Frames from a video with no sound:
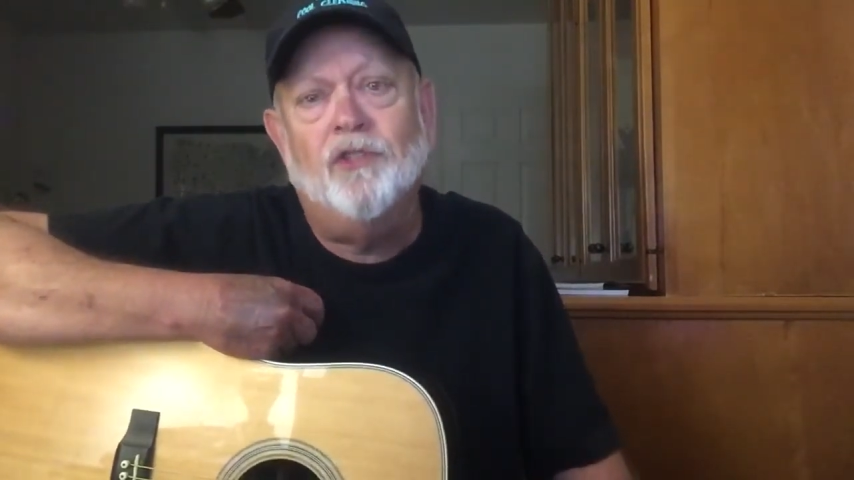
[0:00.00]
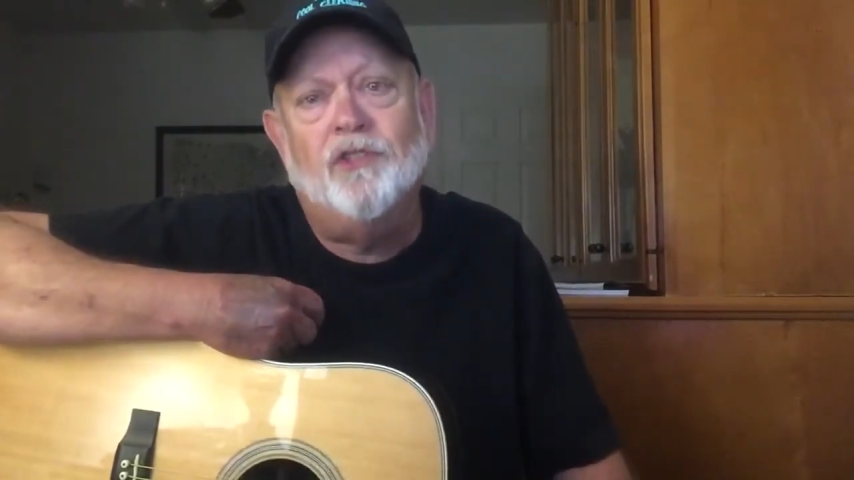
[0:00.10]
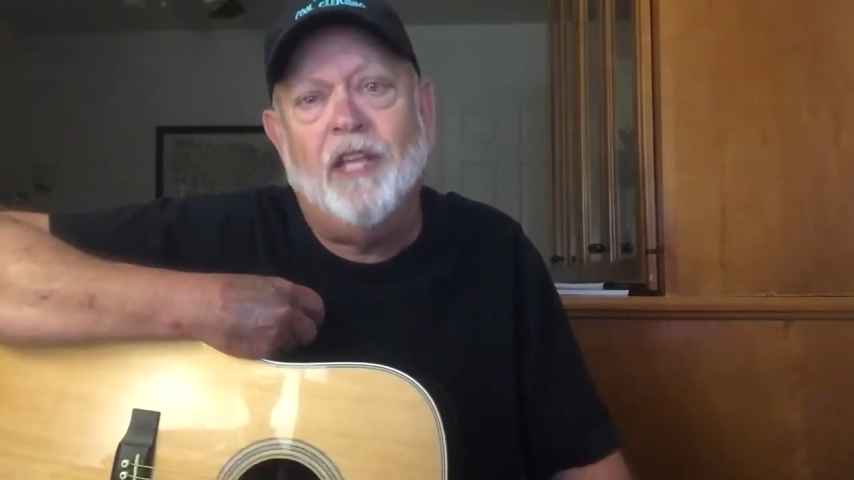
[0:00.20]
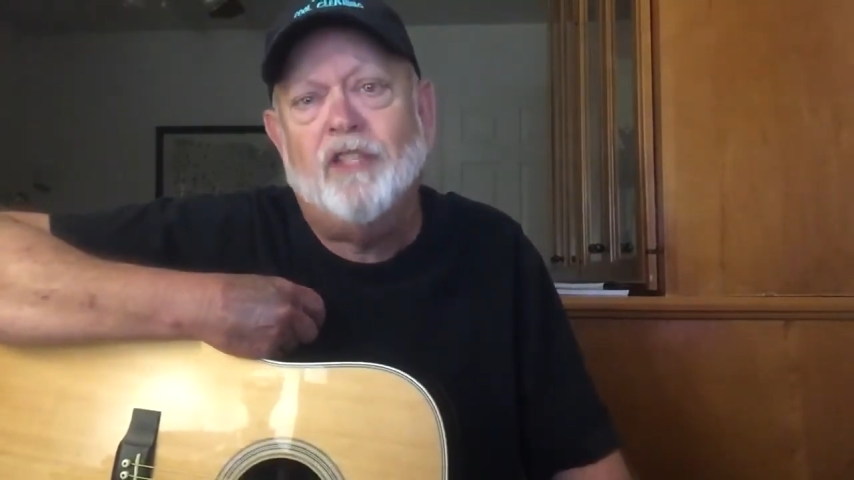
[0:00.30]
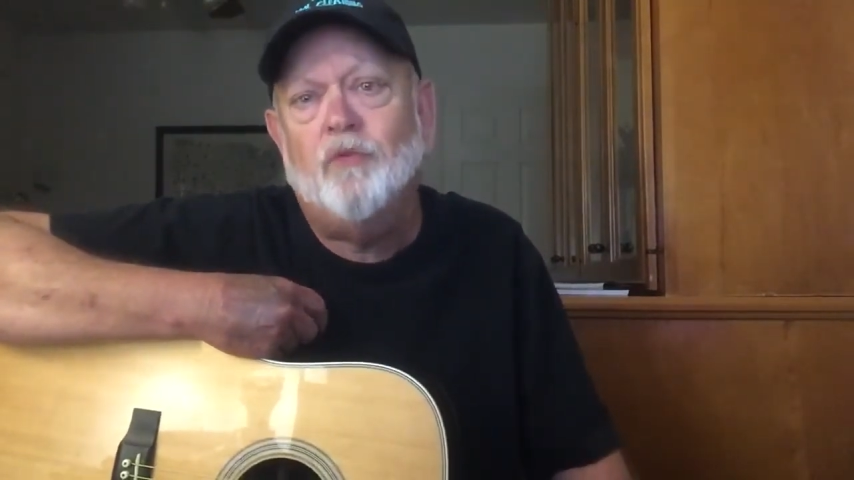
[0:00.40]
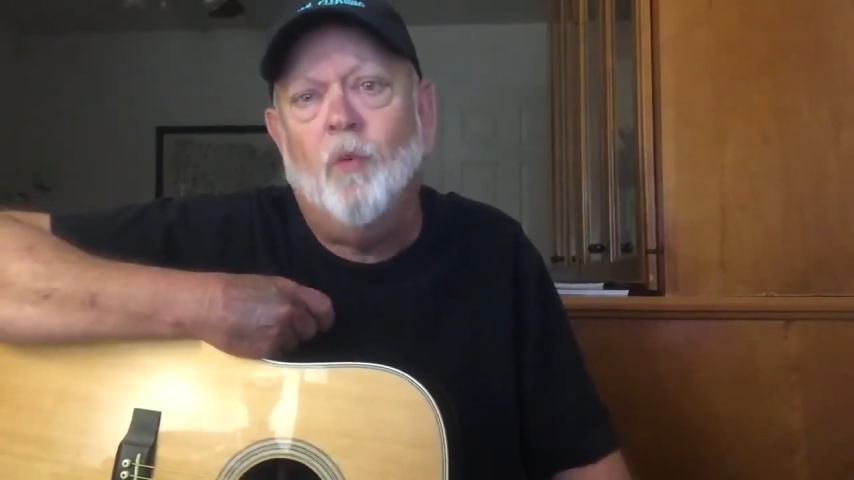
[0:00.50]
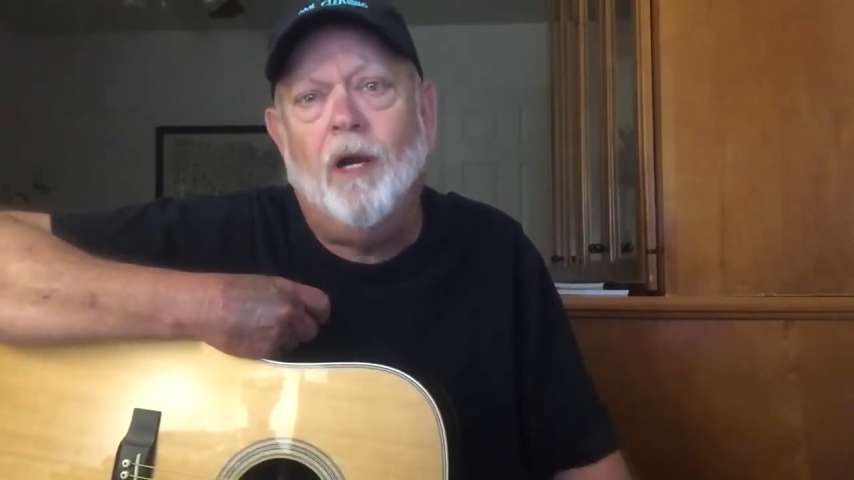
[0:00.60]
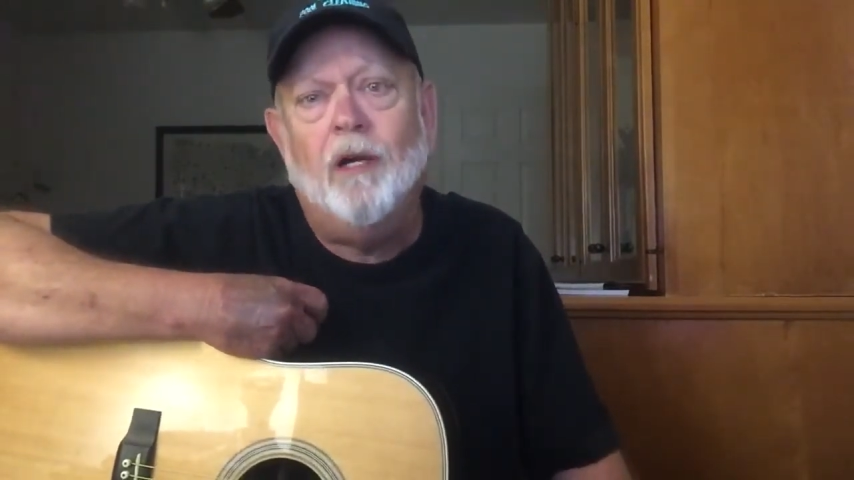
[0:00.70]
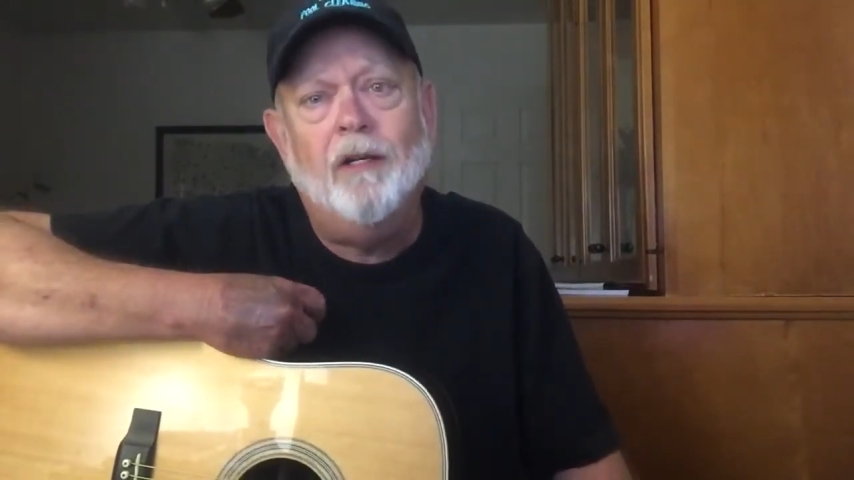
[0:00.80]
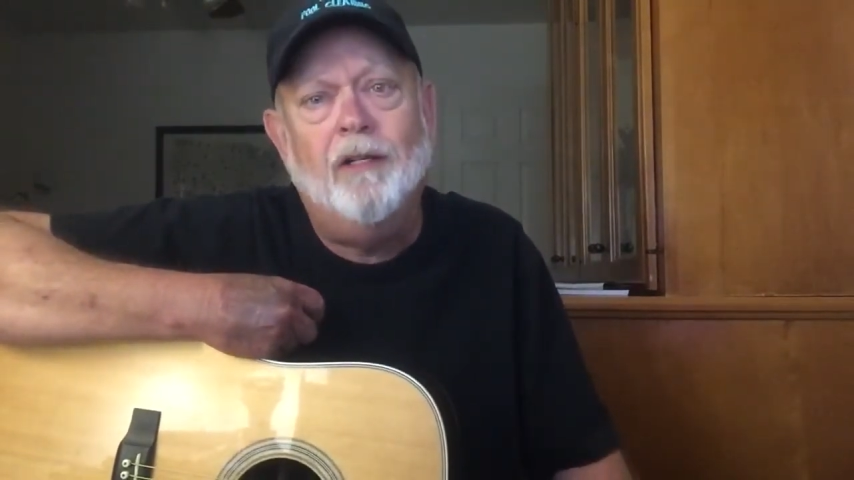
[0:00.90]
because that's
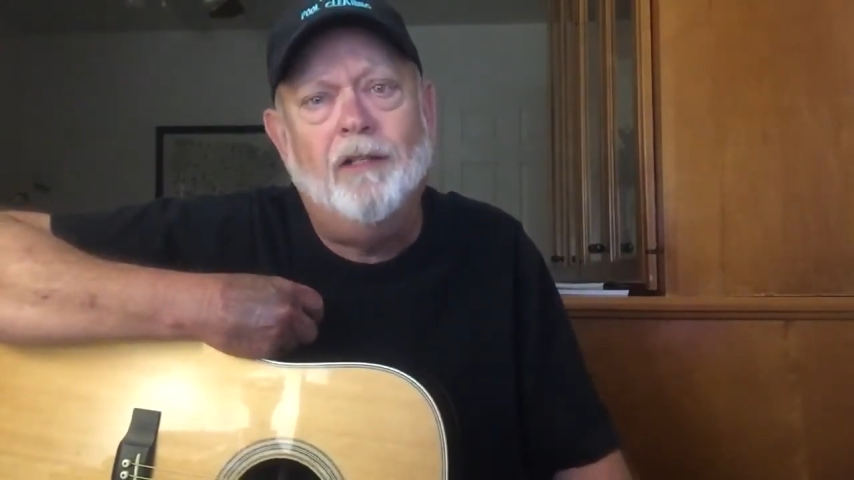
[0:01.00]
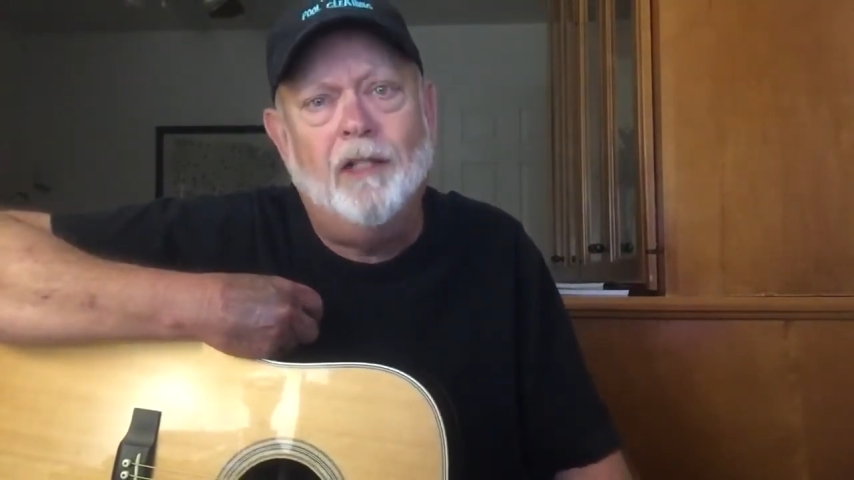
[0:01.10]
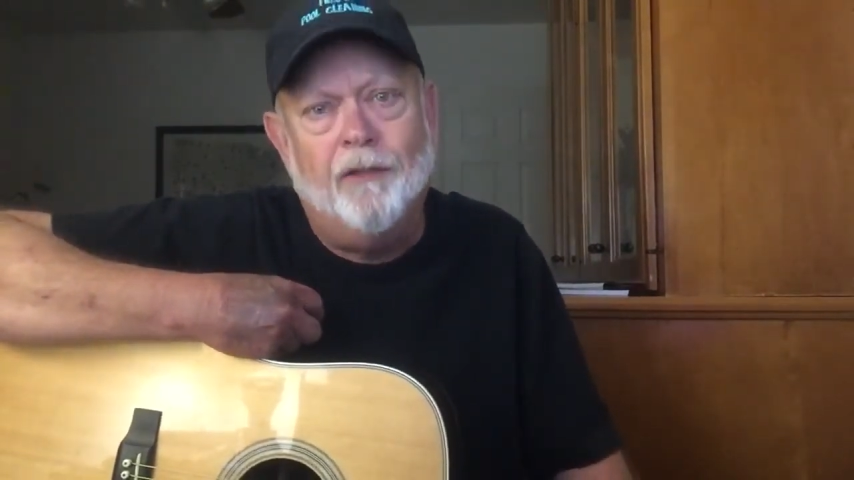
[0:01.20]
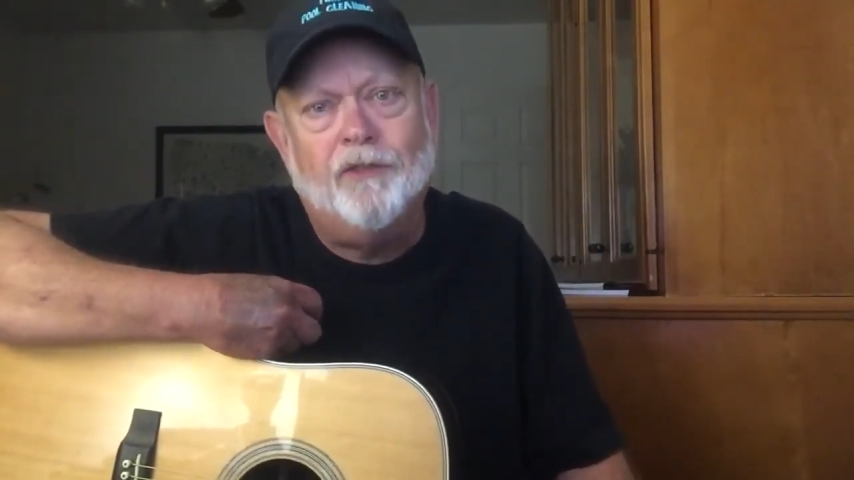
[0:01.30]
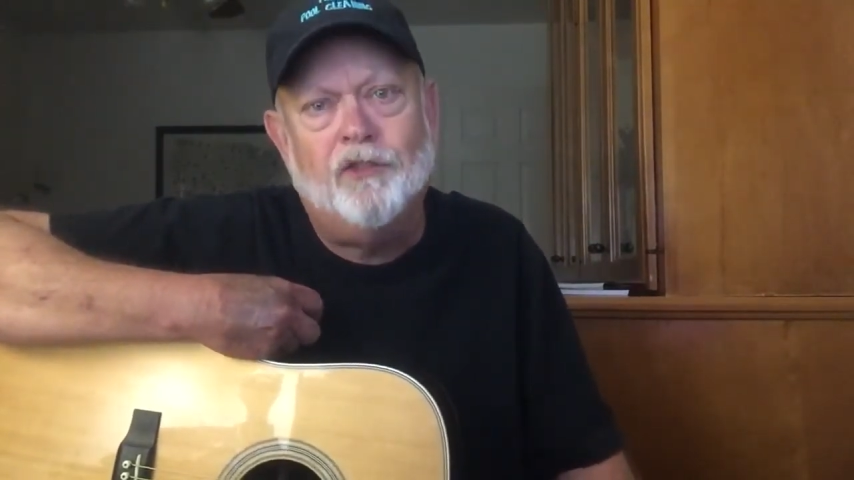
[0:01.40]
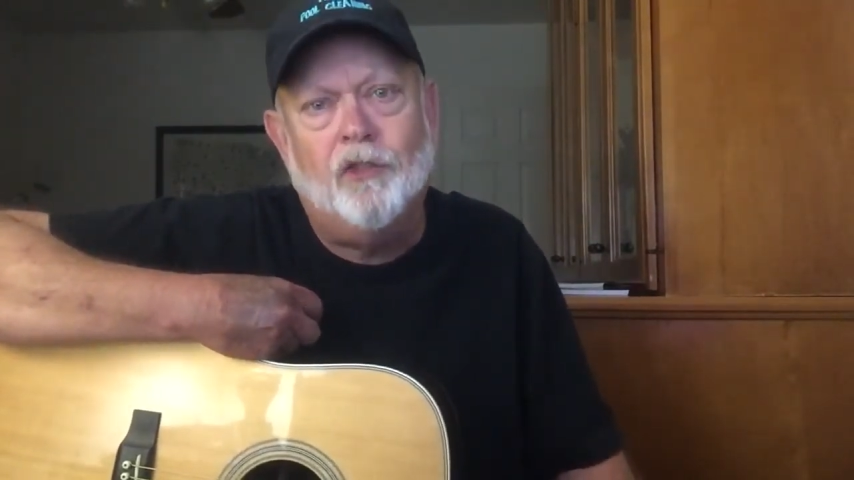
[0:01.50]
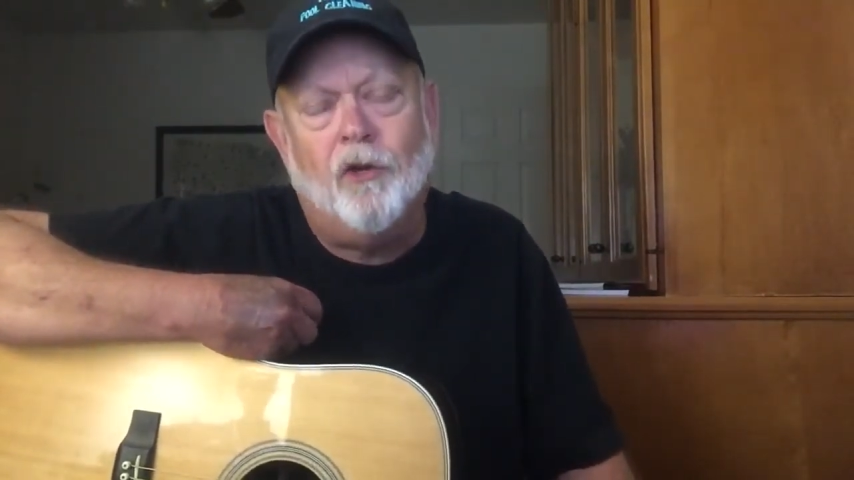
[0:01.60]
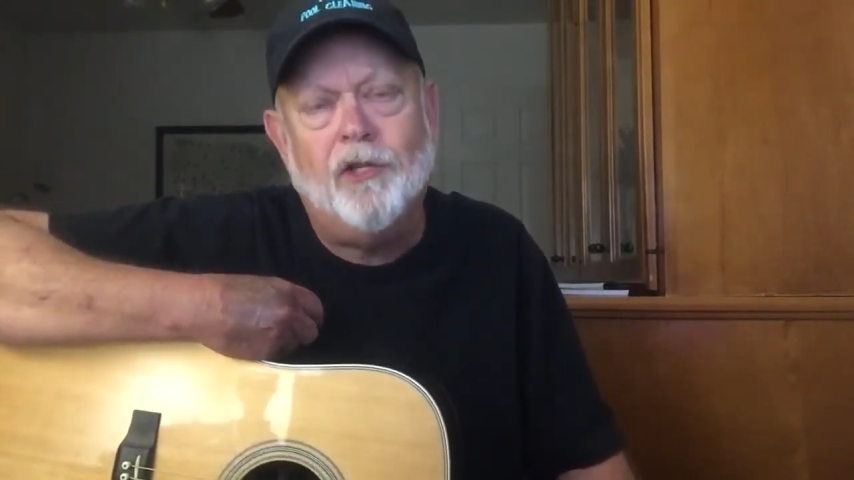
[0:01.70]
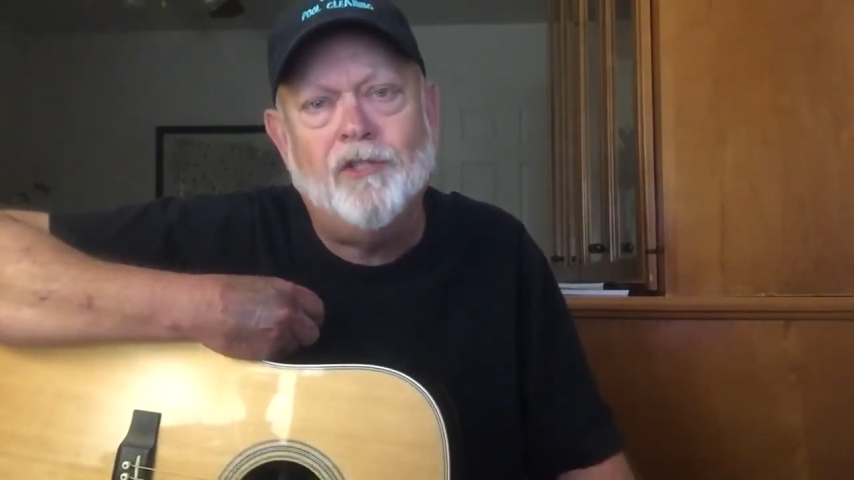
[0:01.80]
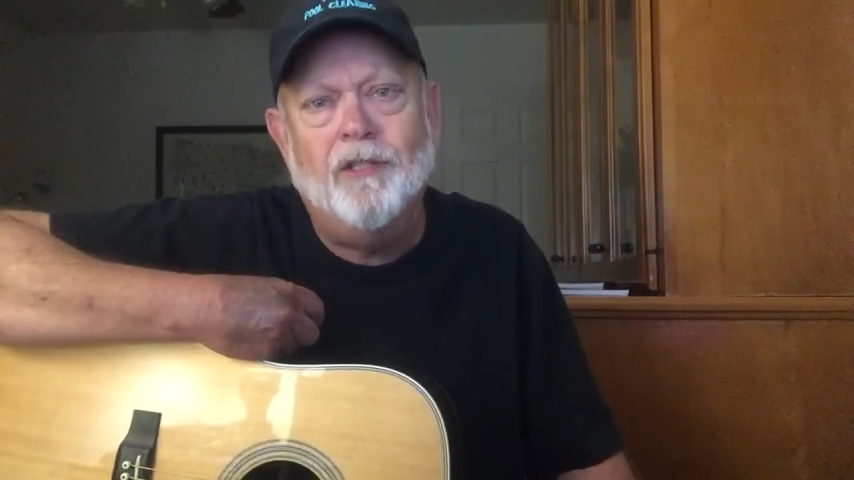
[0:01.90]
where love
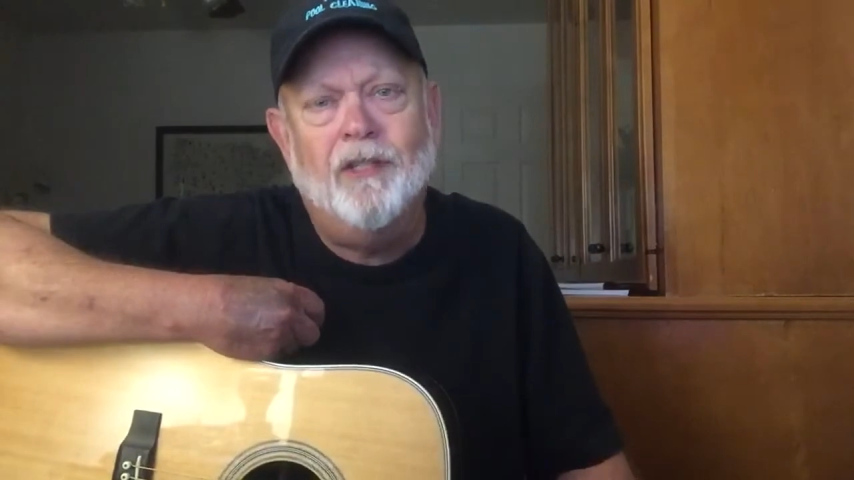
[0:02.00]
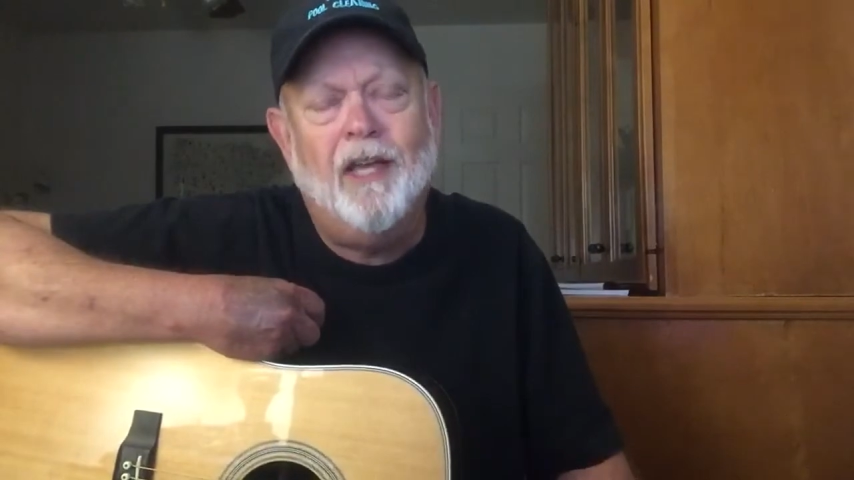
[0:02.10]
starts.